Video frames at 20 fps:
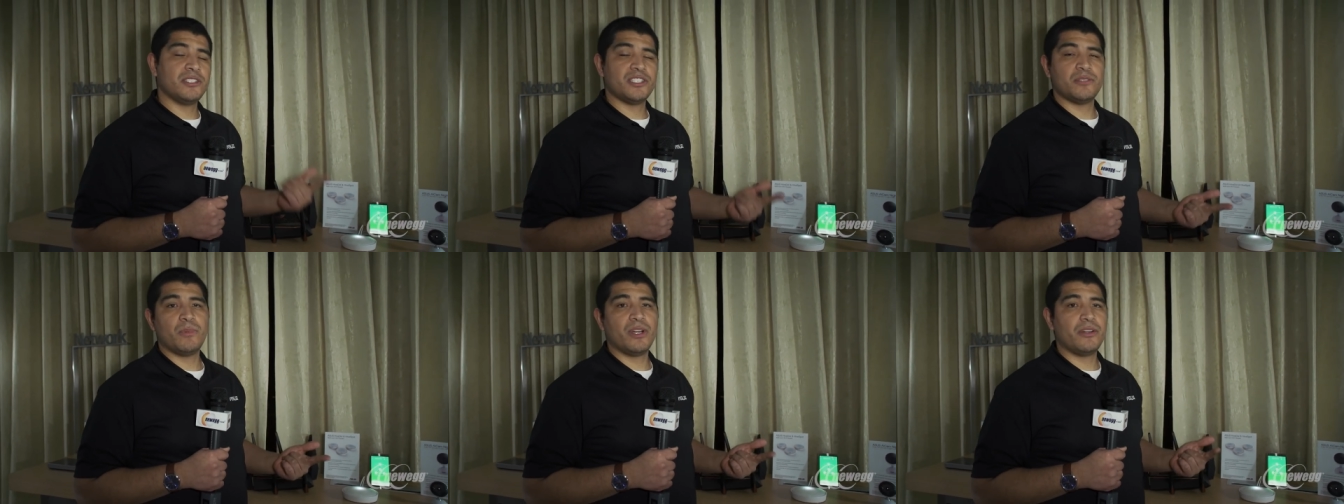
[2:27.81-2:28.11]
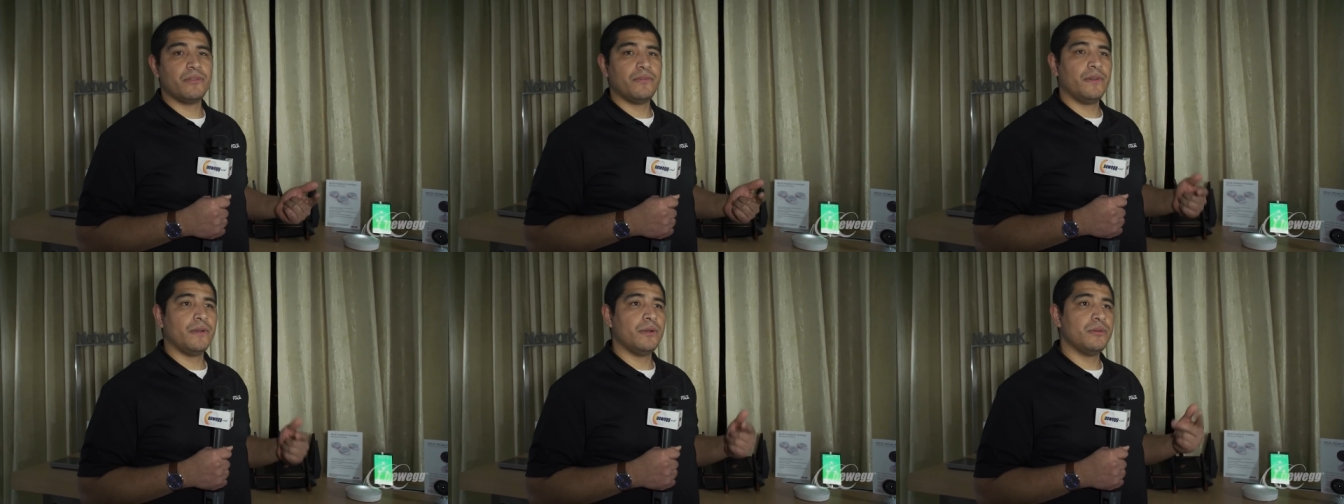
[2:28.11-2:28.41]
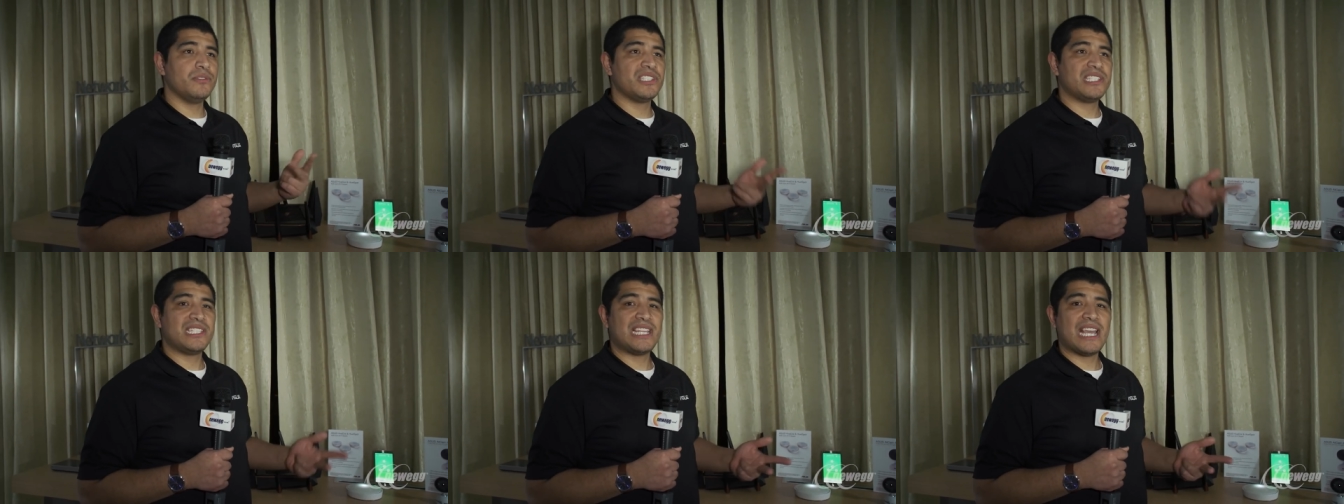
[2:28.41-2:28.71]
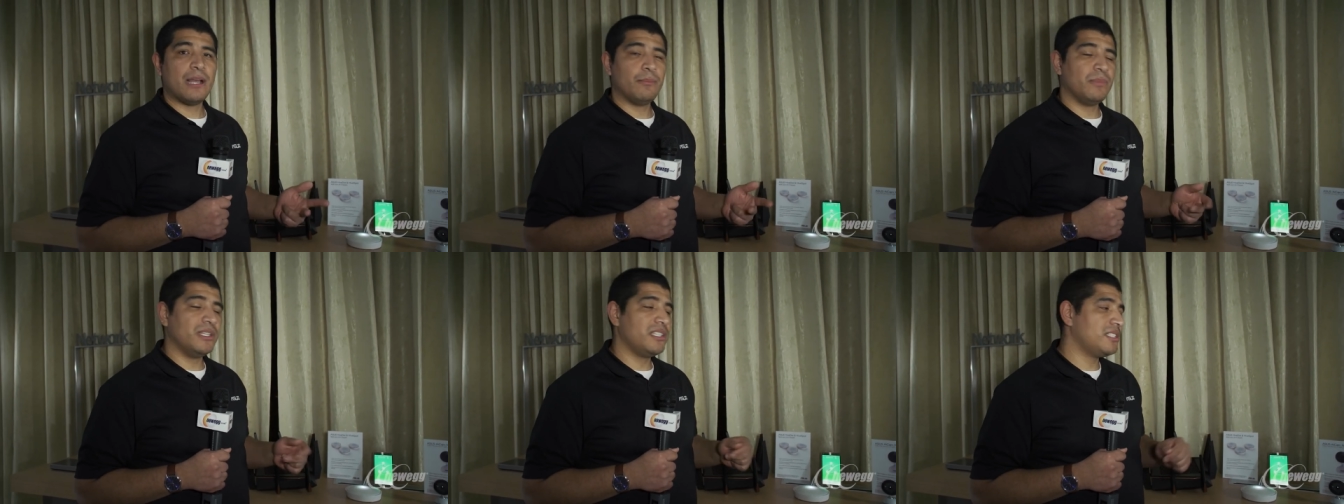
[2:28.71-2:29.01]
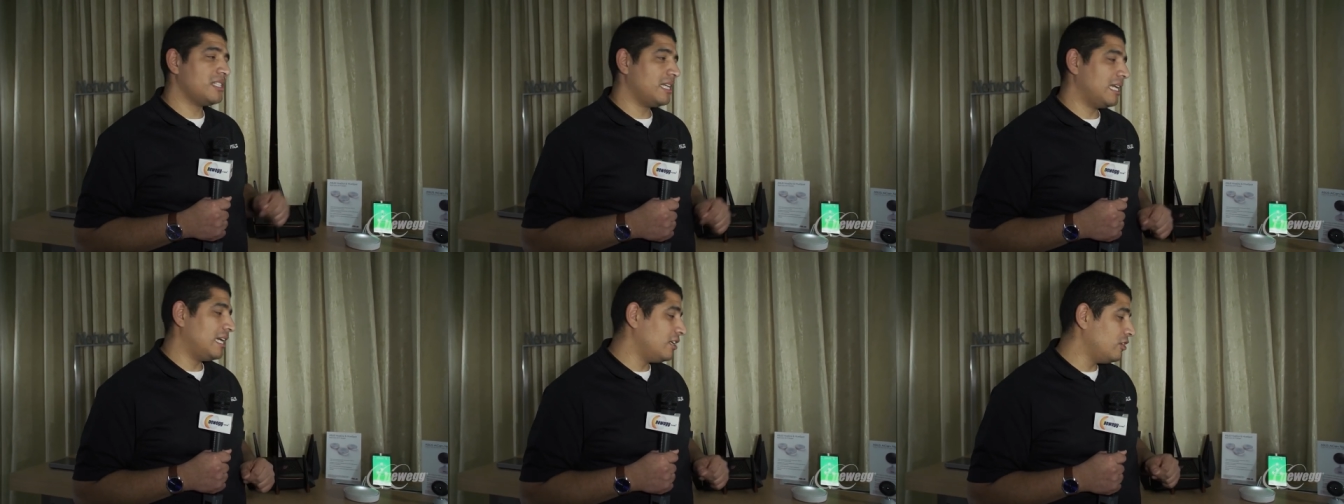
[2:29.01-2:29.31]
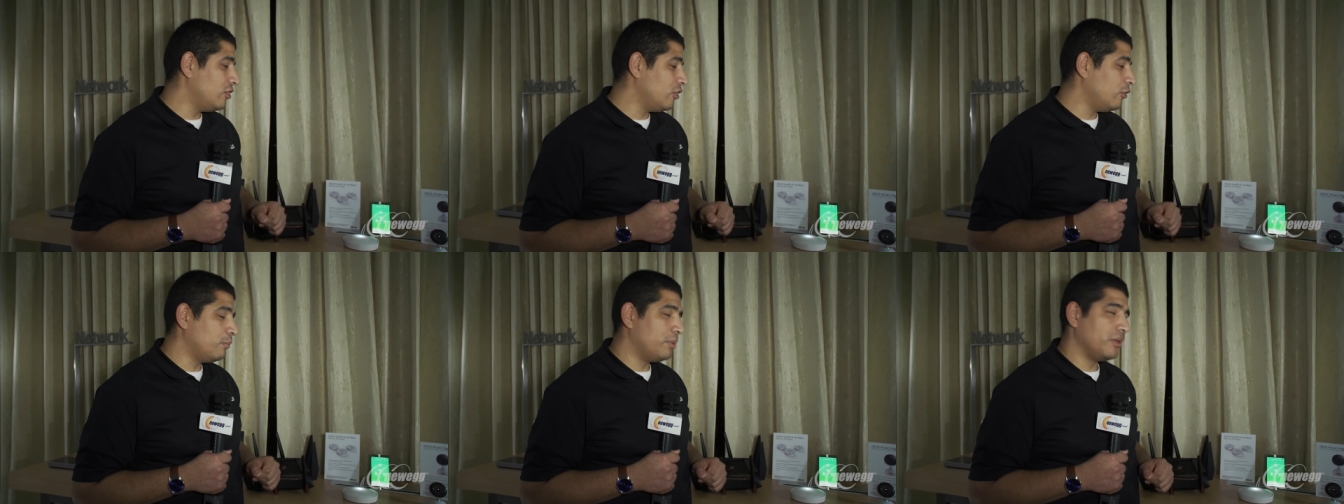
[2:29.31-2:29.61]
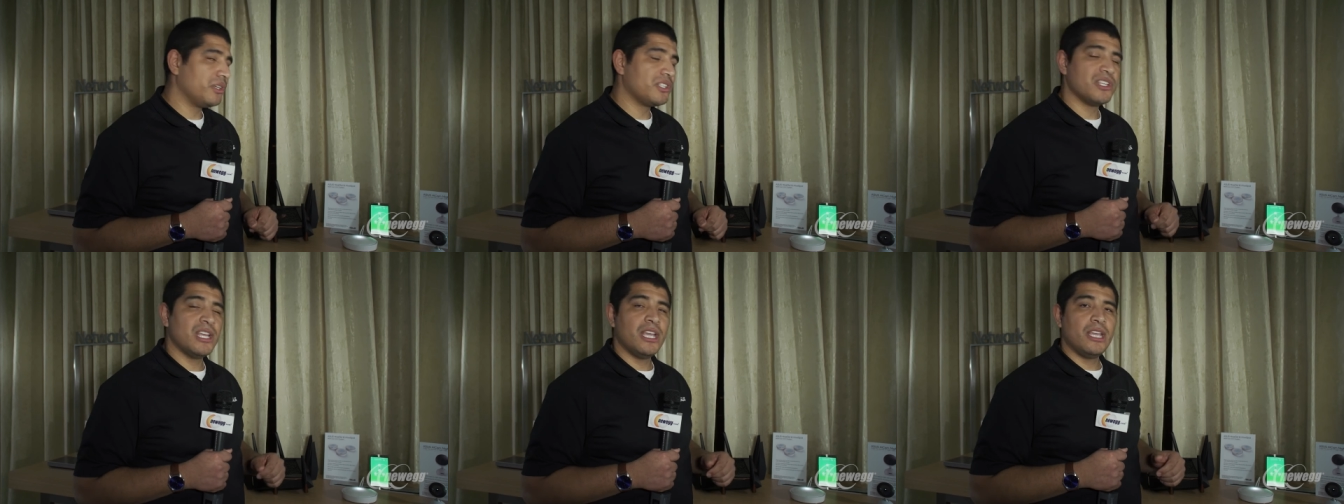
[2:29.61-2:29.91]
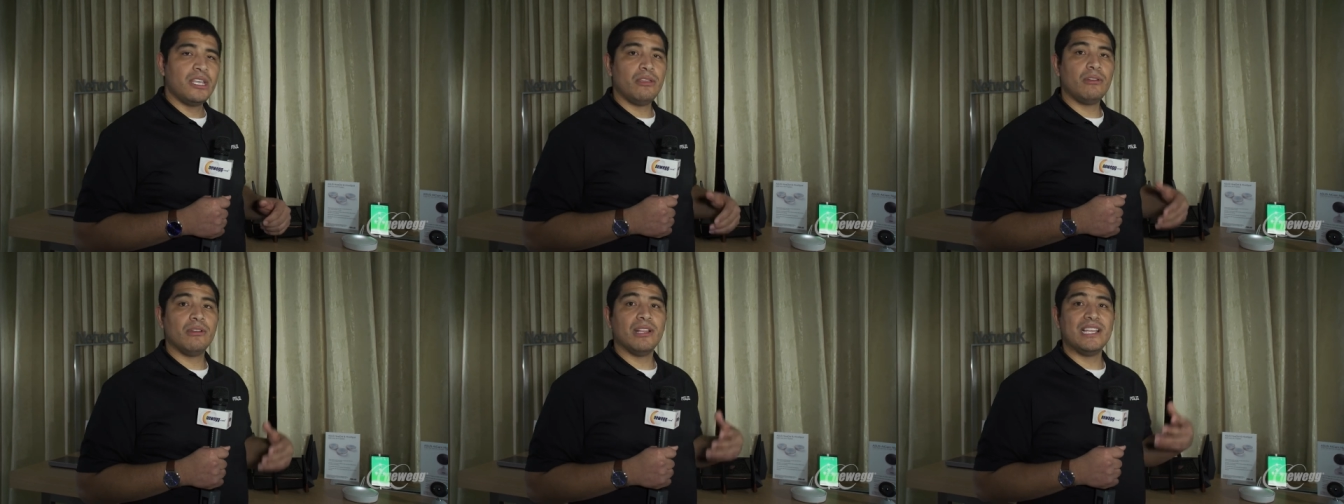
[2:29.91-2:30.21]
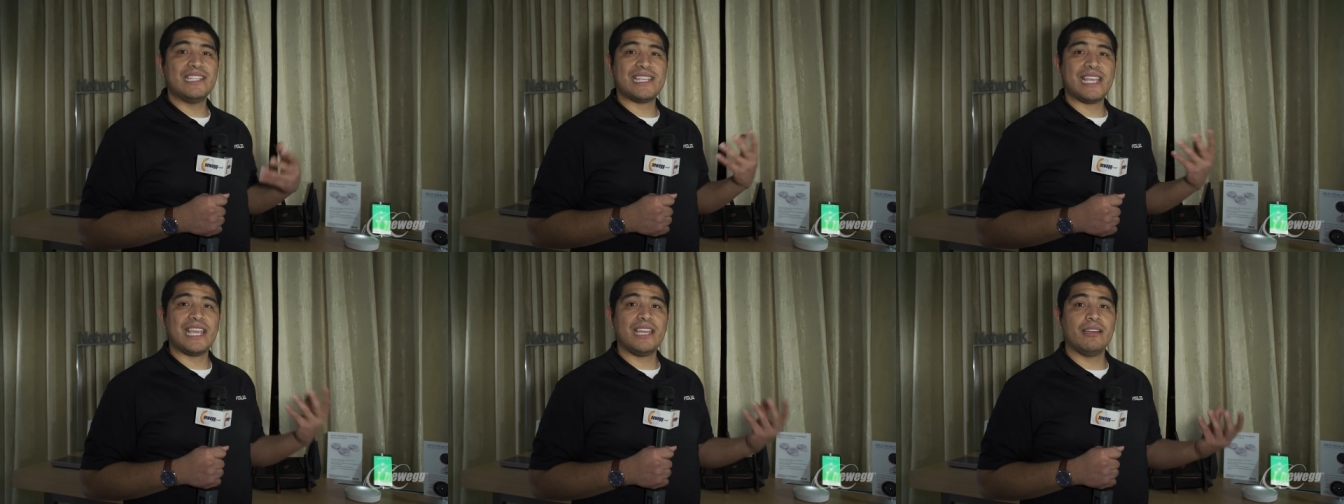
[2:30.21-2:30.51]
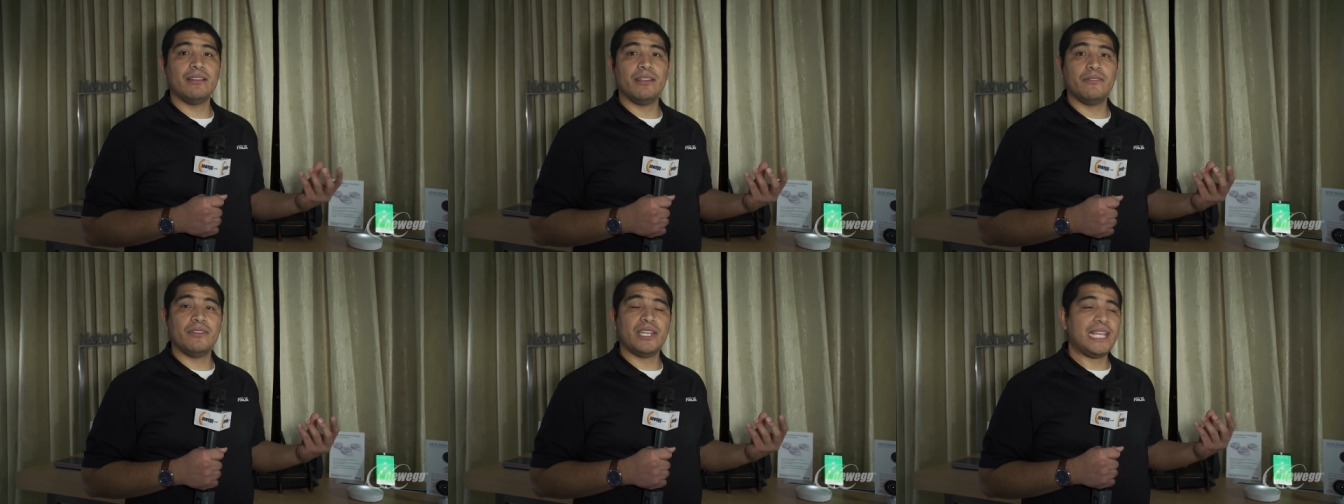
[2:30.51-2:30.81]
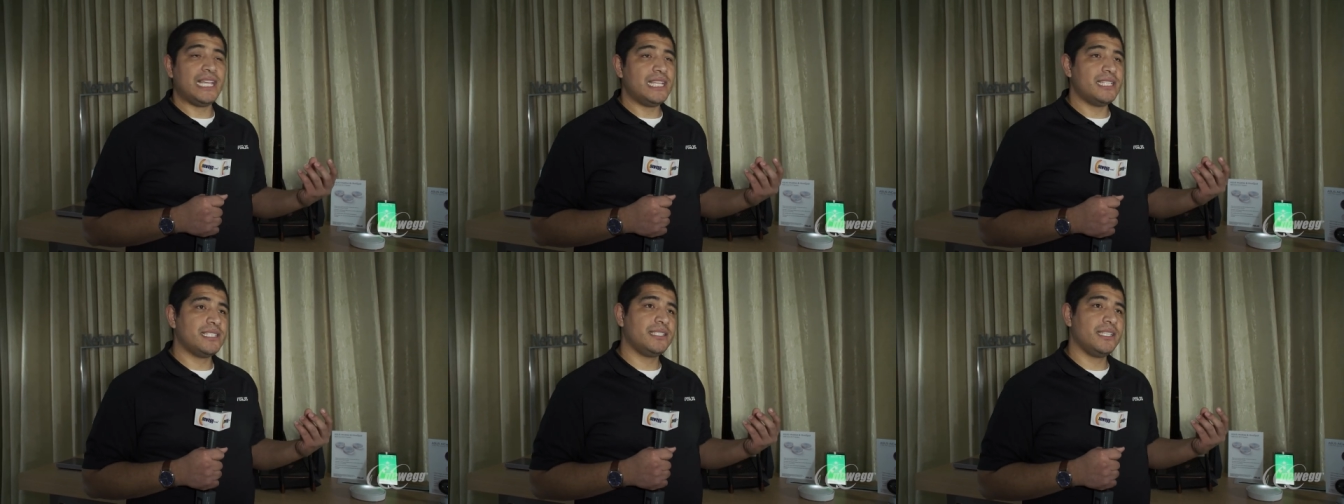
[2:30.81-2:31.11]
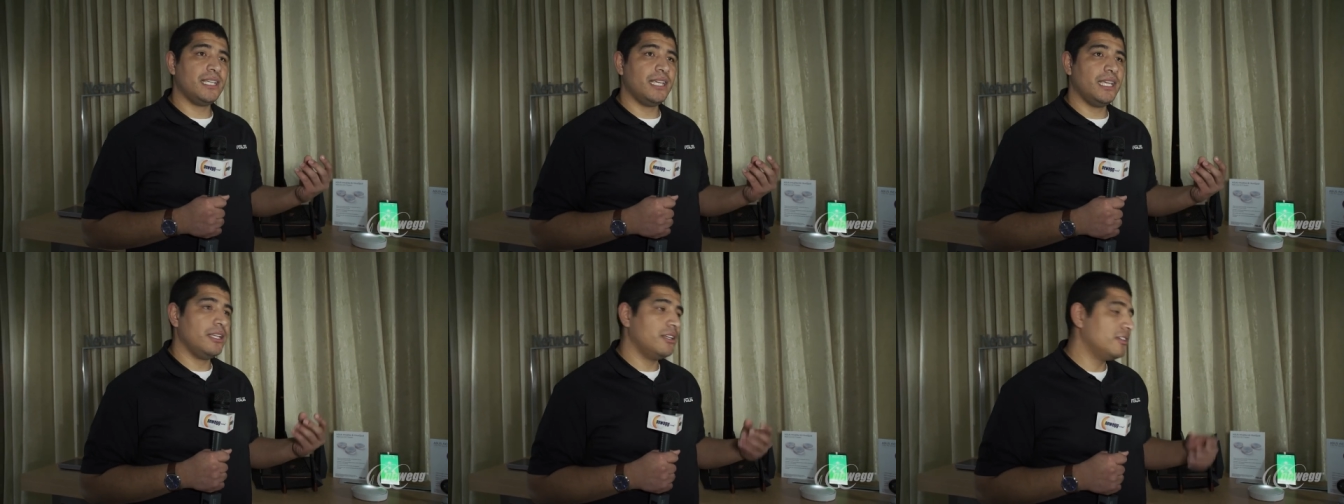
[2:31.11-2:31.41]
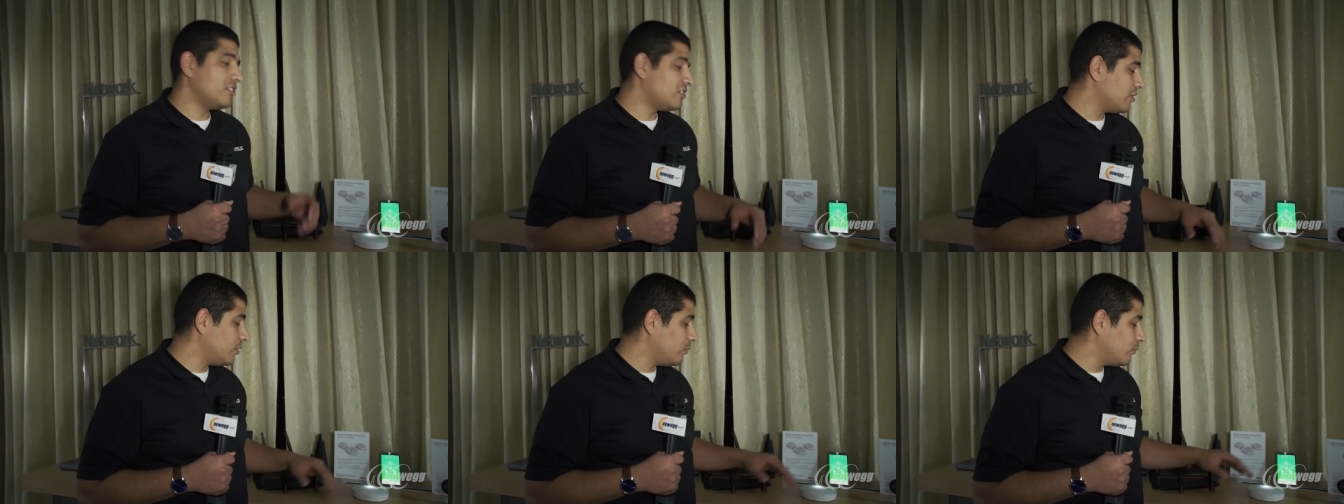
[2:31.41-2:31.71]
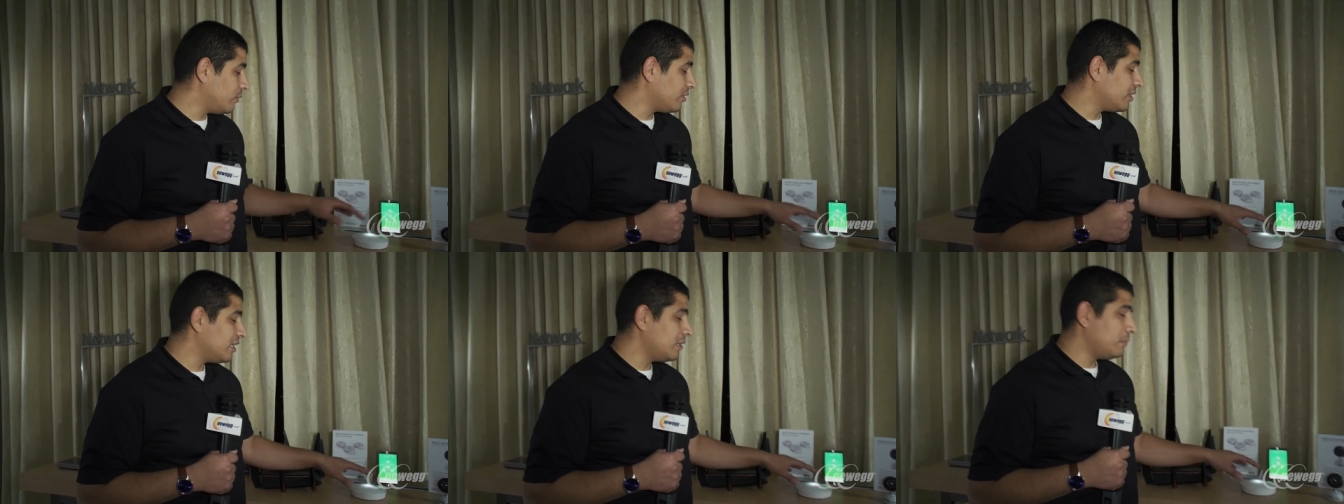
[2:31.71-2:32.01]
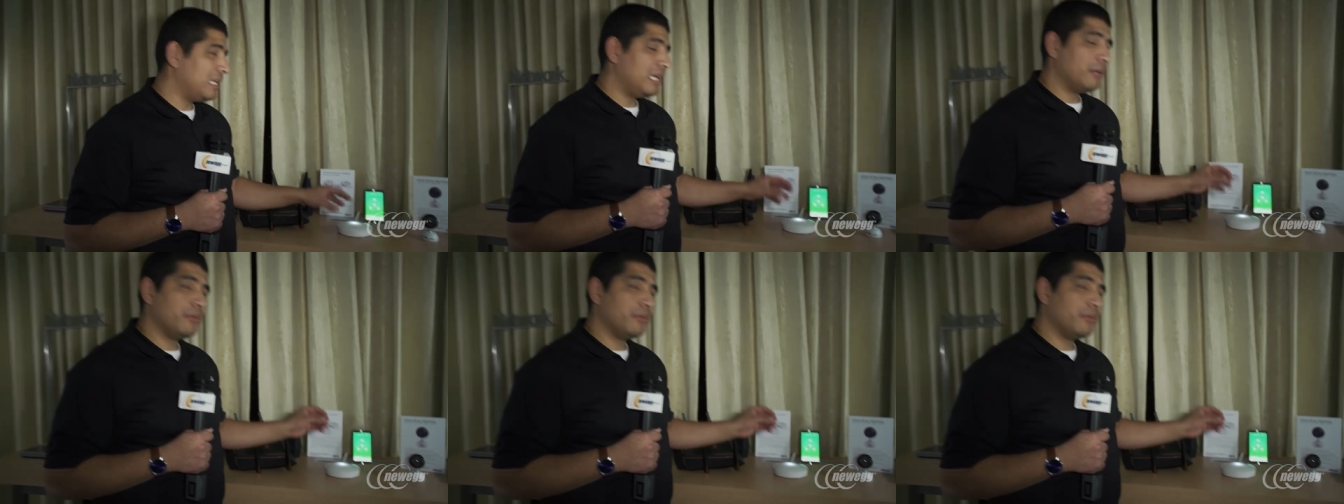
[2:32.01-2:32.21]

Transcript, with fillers: smartphones, tablets, and notebooks utilize 811 AC. So we're going to be